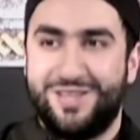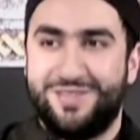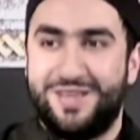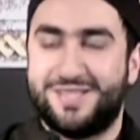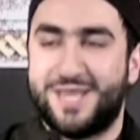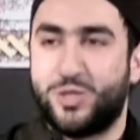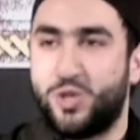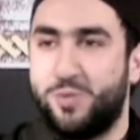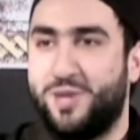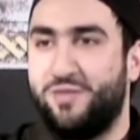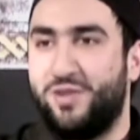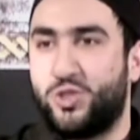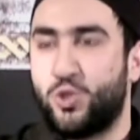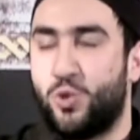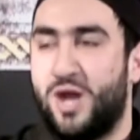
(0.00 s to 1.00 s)
They said to him, give
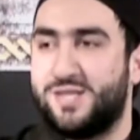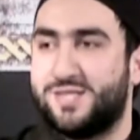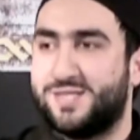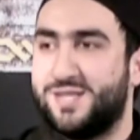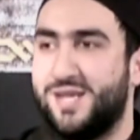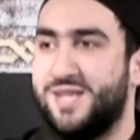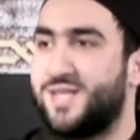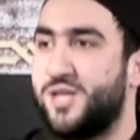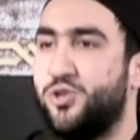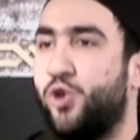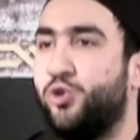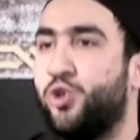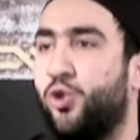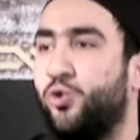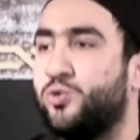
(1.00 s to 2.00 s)
it to us. He said,
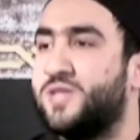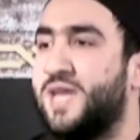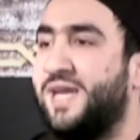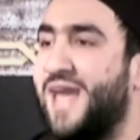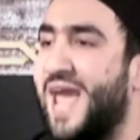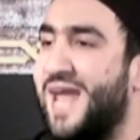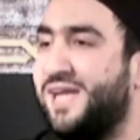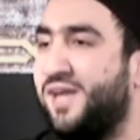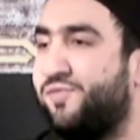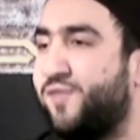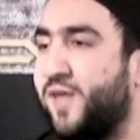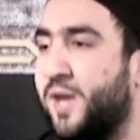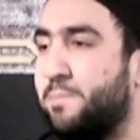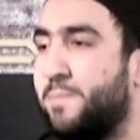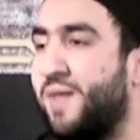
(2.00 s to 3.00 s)
no, take
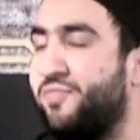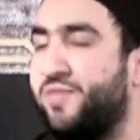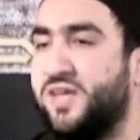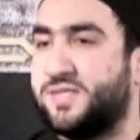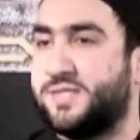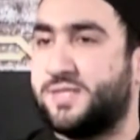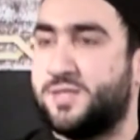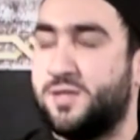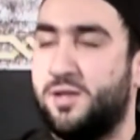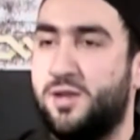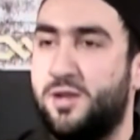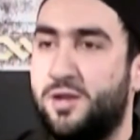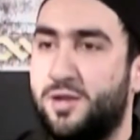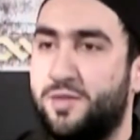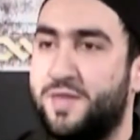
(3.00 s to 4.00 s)
anything but this.
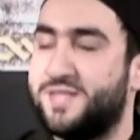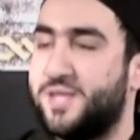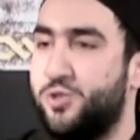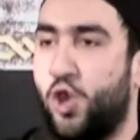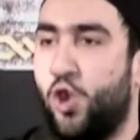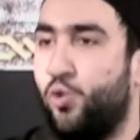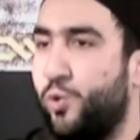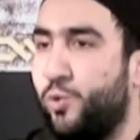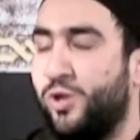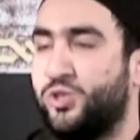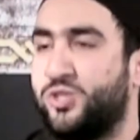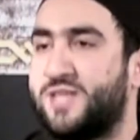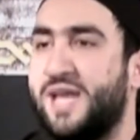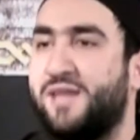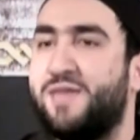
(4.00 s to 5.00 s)
They said, no, we want
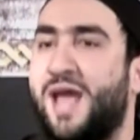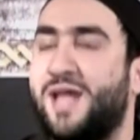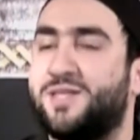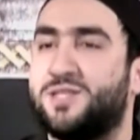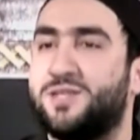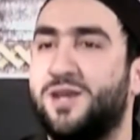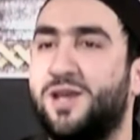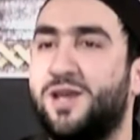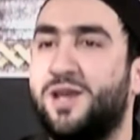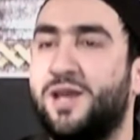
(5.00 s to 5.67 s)
to take that.